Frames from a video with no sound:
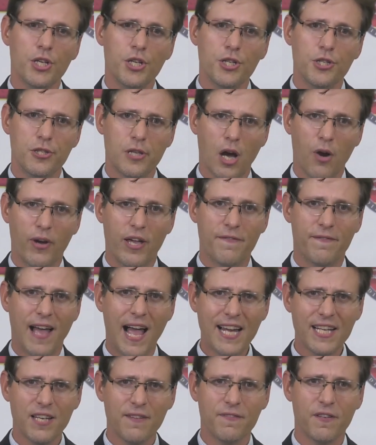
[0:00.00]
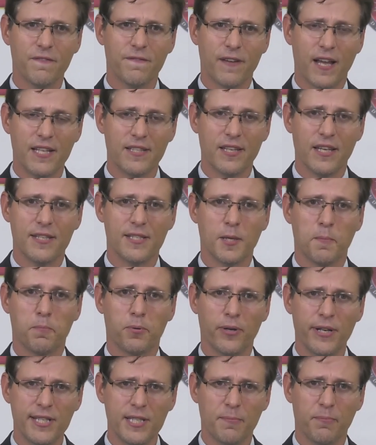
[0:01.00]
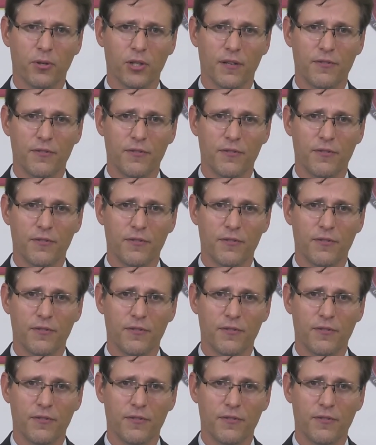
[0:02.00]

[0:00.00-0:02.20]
So if active defense is the principle